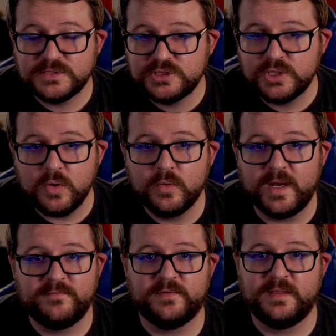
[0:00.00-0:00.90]
so
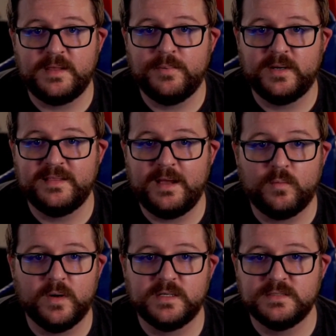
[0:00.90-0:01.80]
grateful that they put in that
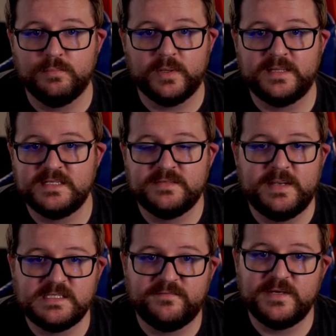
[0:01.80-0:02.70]
work to bring these
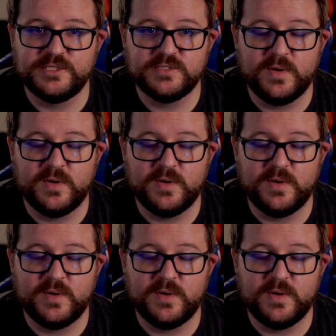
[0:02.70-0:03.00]
amazing features to